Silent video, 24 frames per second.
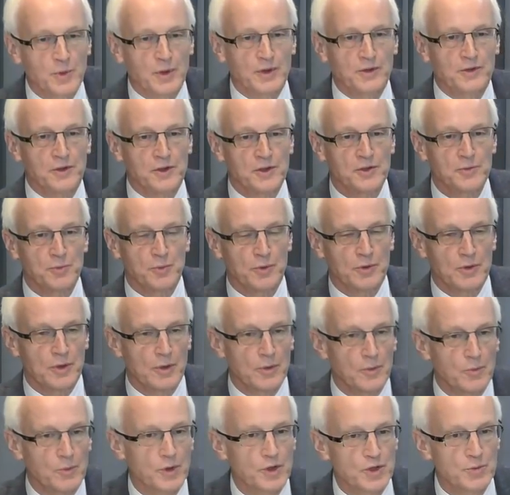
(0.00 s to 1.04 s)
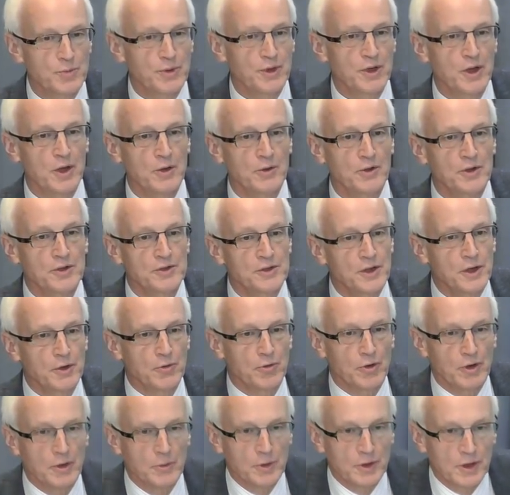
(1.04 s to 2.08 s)
witness would wish to be known as
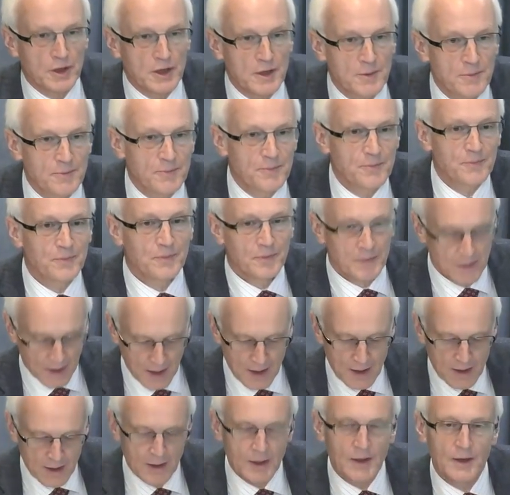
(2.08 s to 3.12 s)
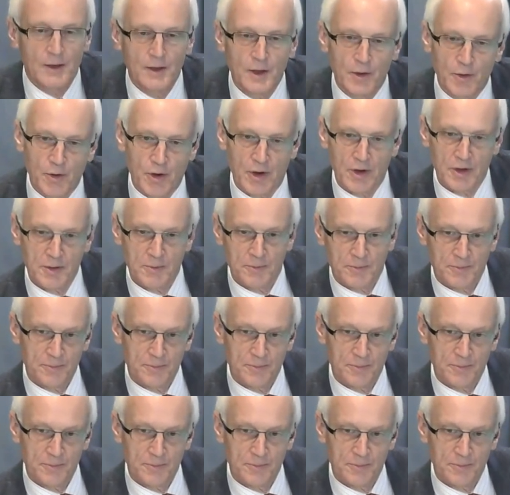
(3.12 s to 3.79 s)
Leroy, would he? Leroy, yes. Leroy.